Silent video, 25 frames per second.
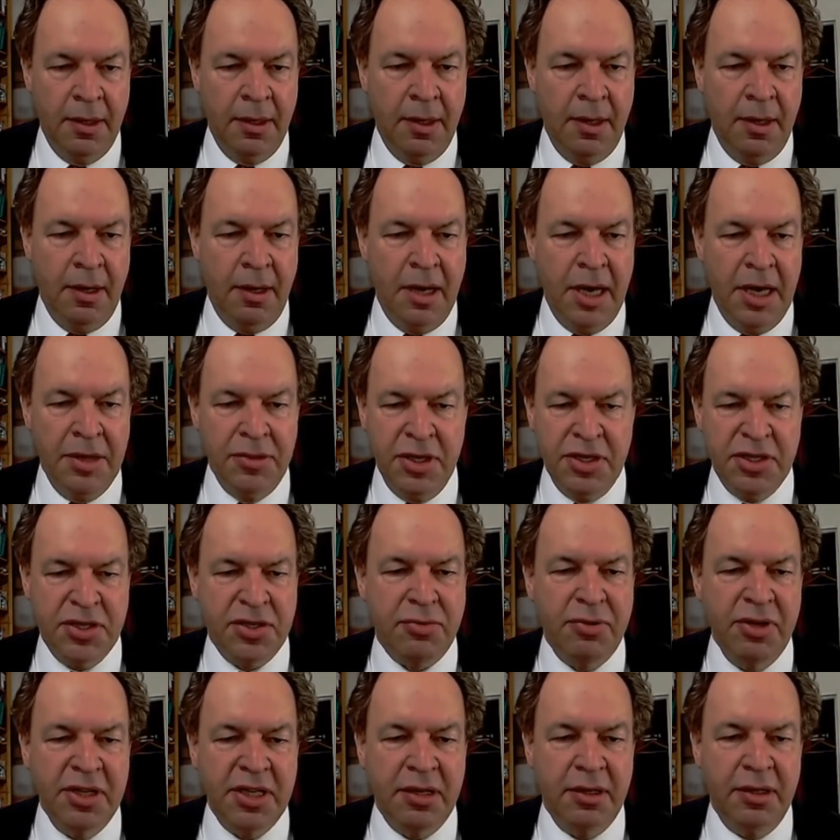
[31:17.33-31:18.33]
And this is
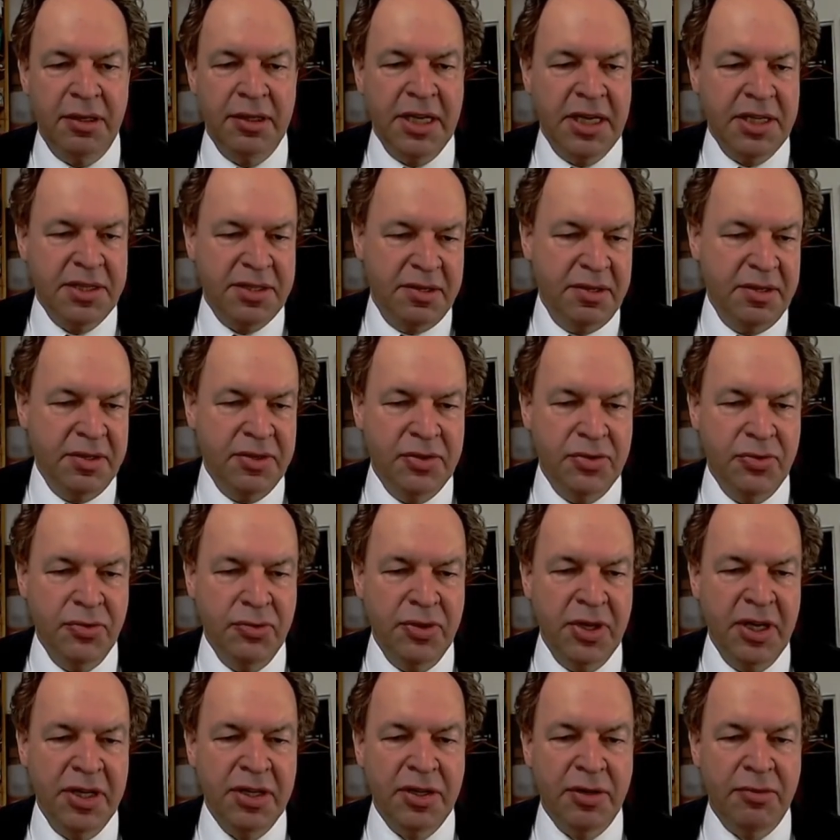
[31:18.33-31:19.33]
critical, yes, to
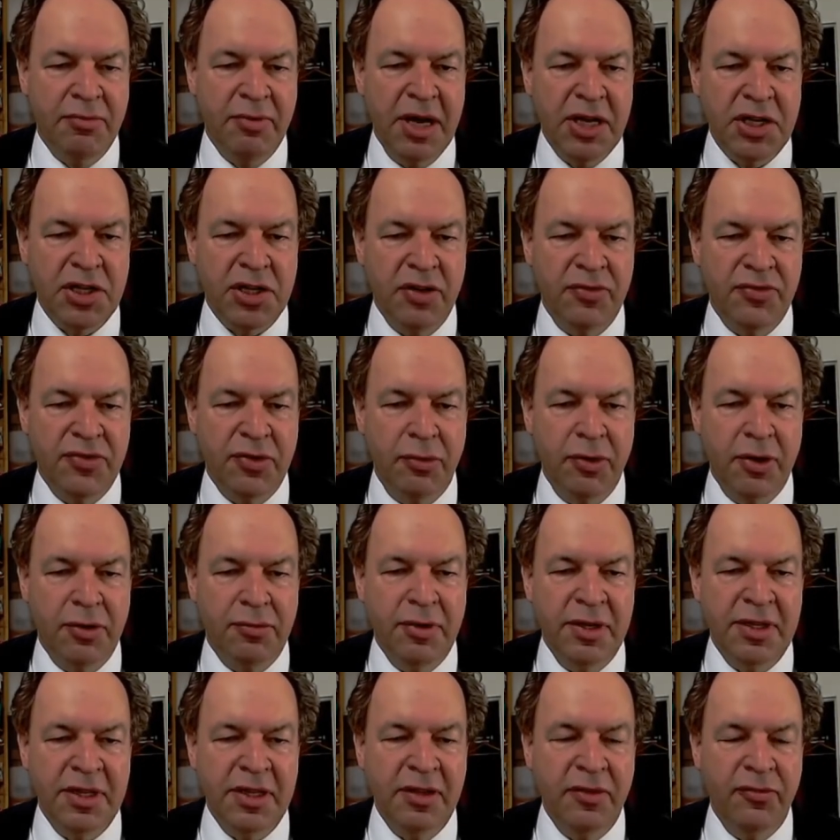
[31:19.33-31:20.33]
the integration of solar
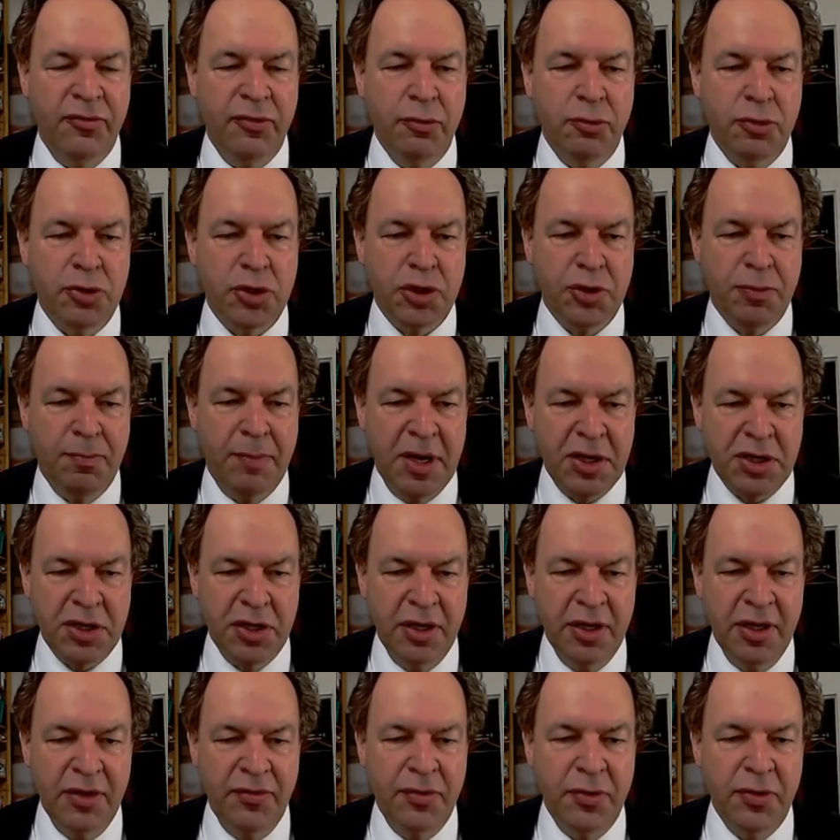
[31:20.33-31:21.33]
grid in the future,
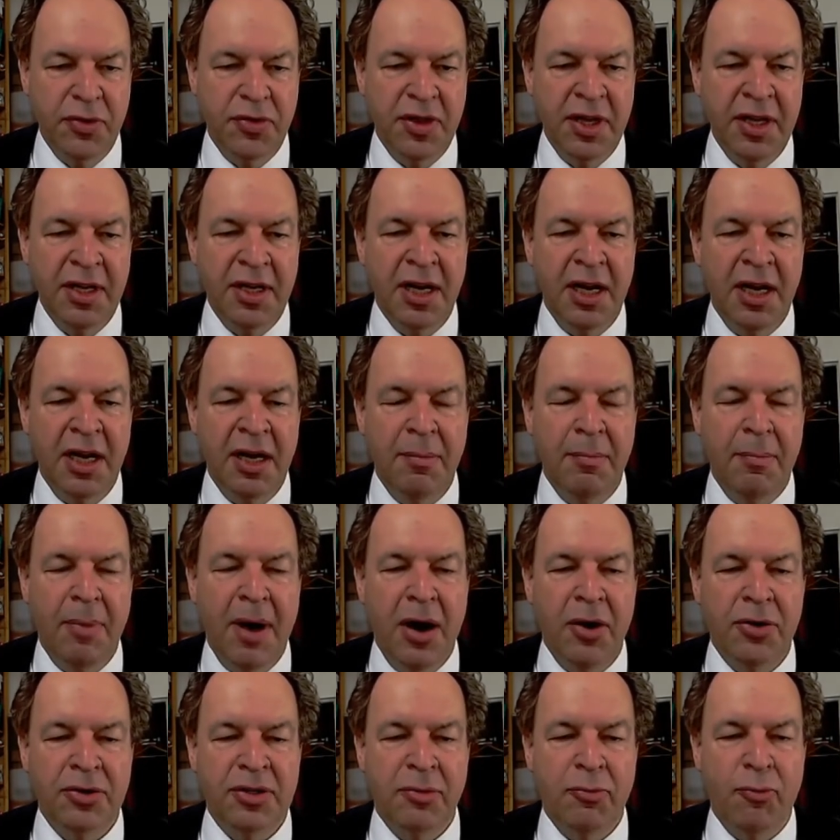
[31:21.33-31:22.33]
especially if you think
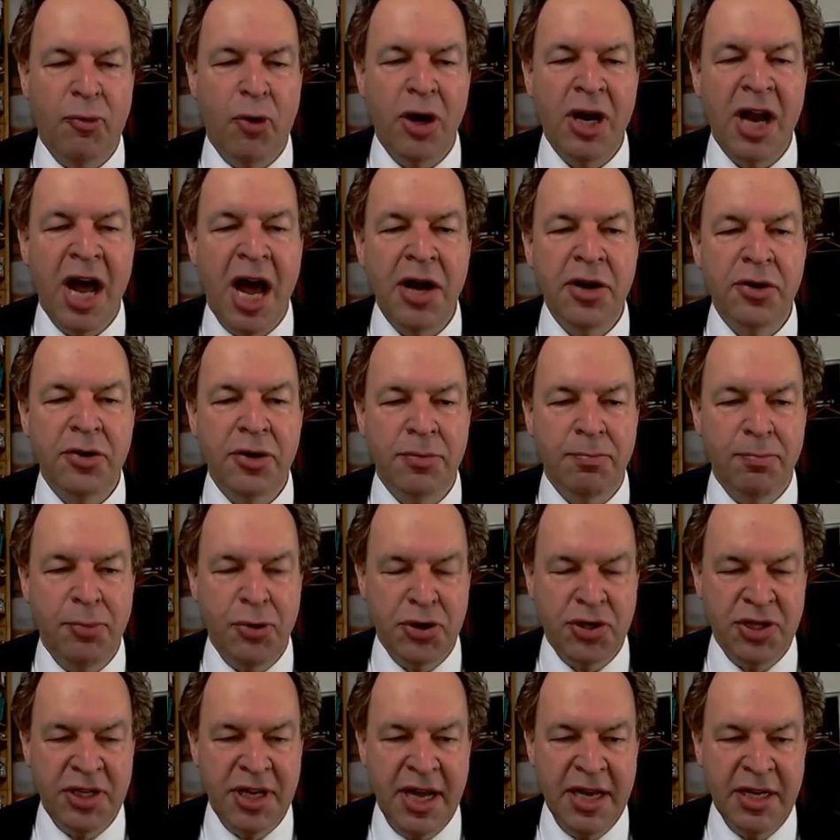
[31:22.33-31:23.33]
about
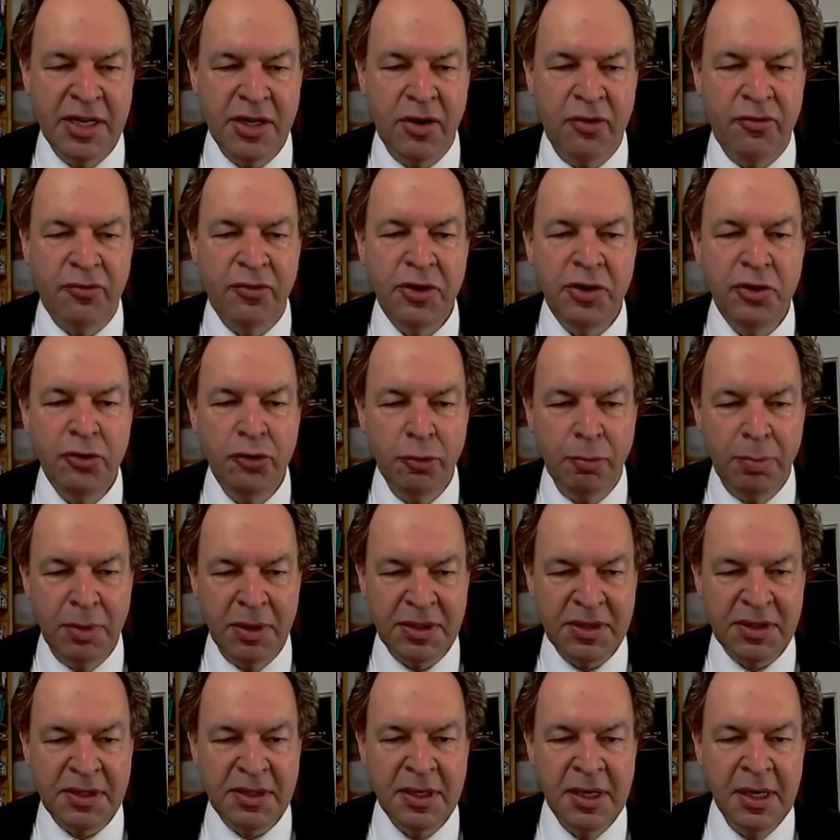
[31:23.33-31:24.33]
100% of
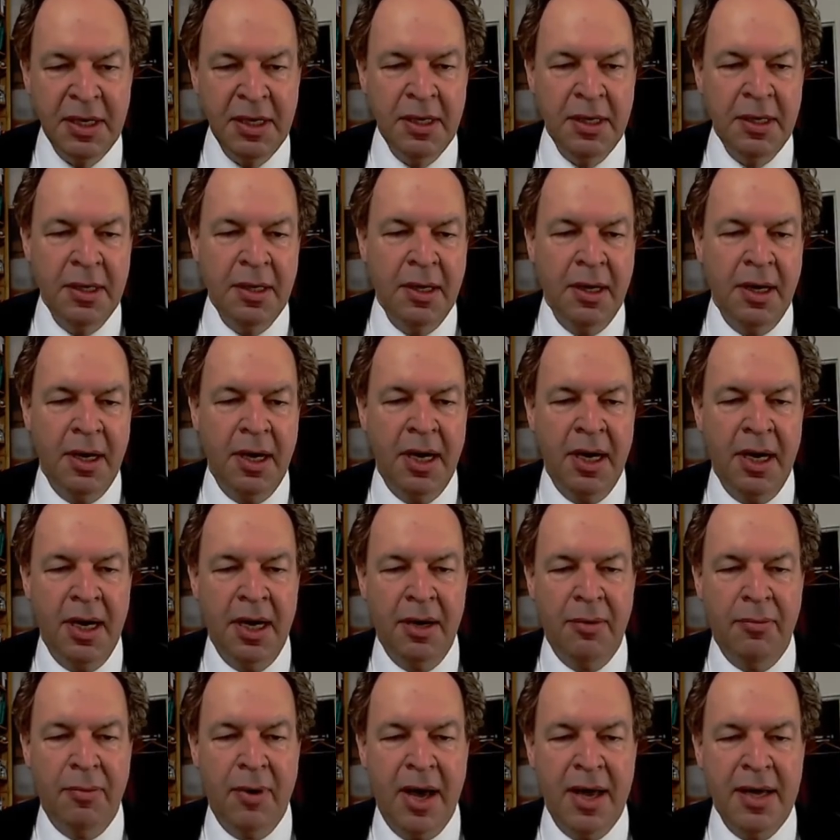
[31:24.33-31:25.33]
renewables,
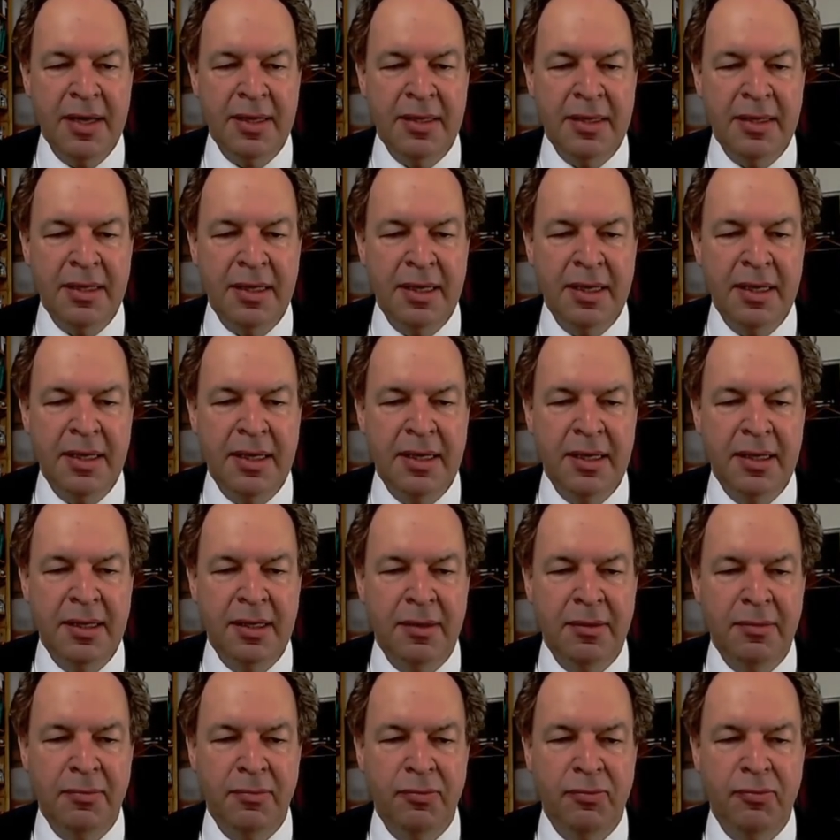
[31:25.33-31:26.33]

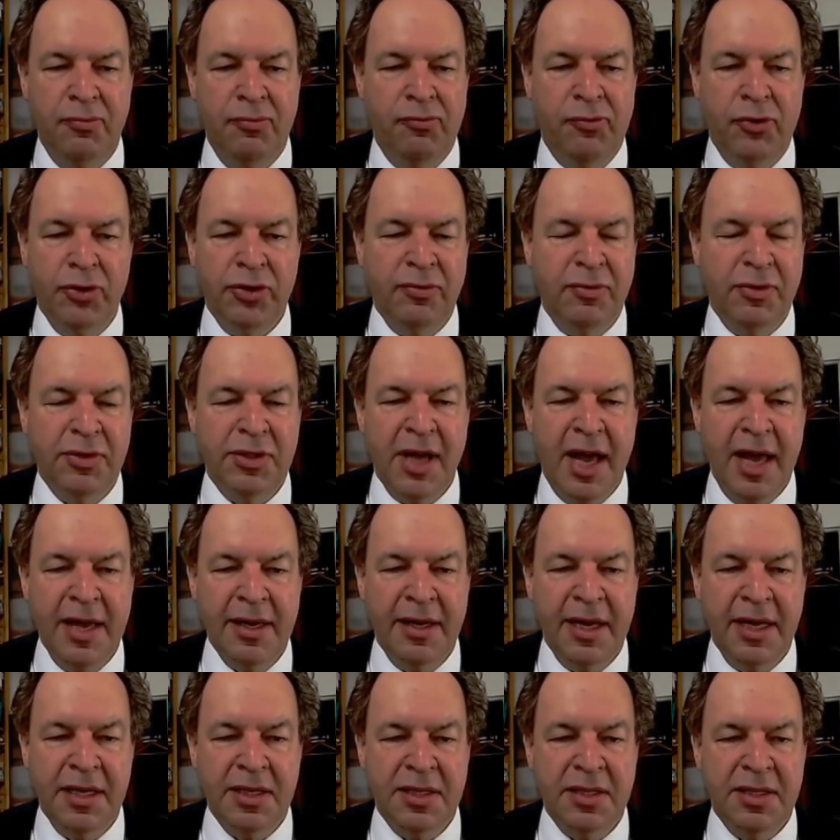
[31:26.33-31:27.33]
while photovoltaic
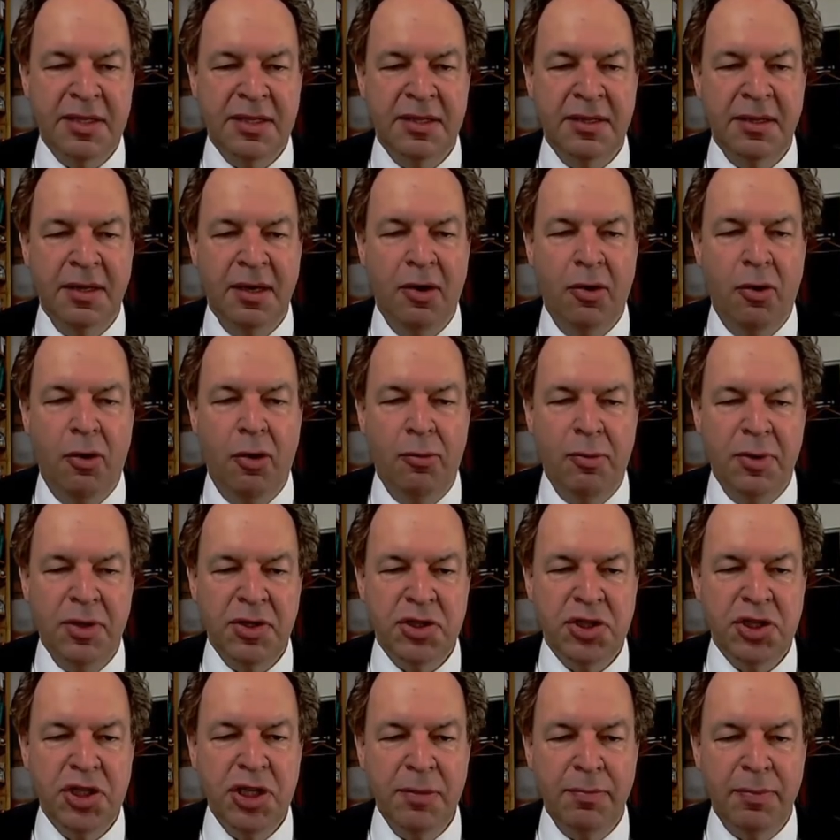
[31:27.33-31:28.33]
gets always
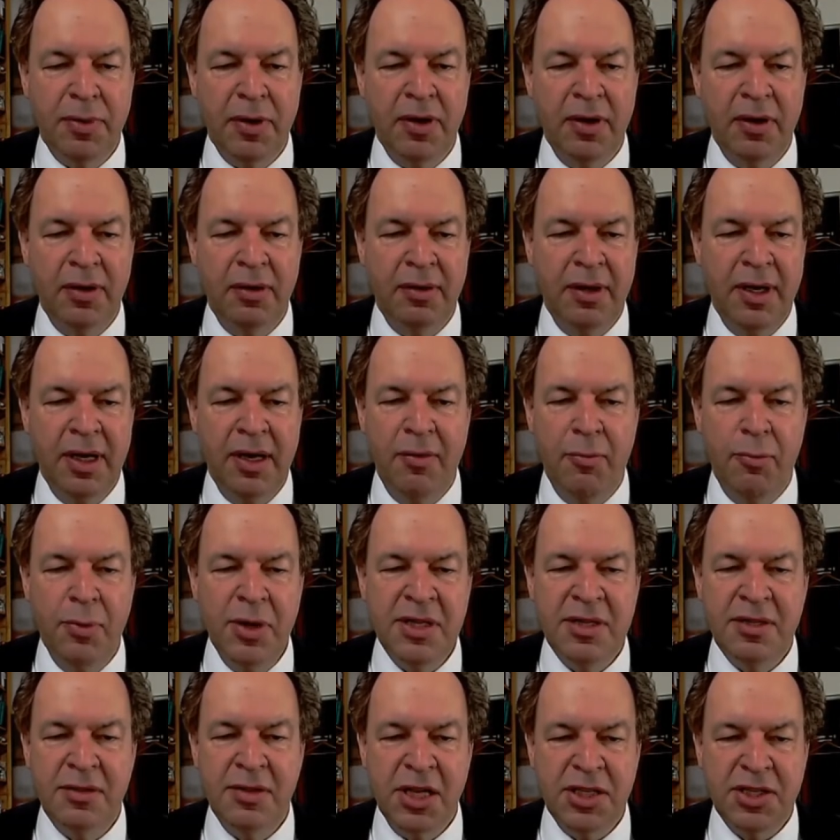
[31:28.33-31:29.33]
cheaper, wind
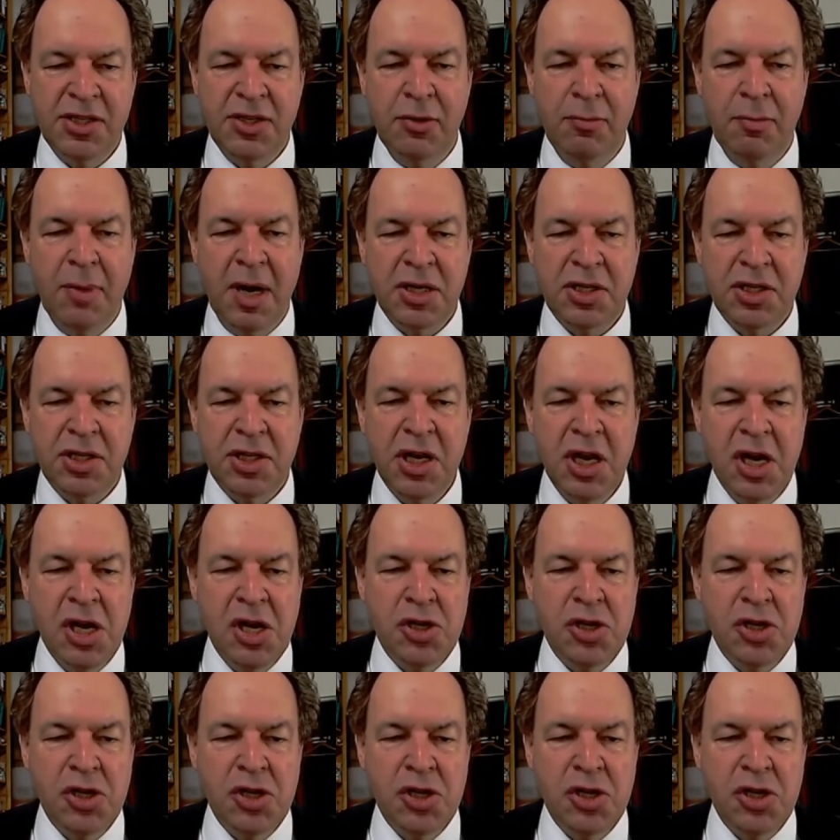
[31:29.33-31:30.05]
not so much.